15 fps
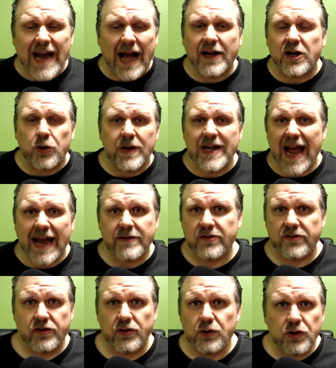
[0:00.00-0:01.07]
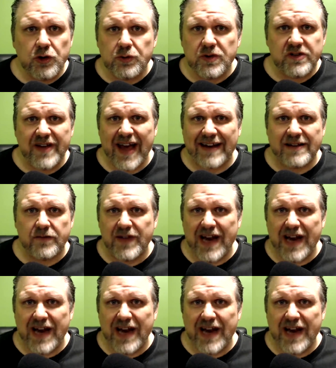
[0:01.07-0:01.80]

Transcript: create two new detective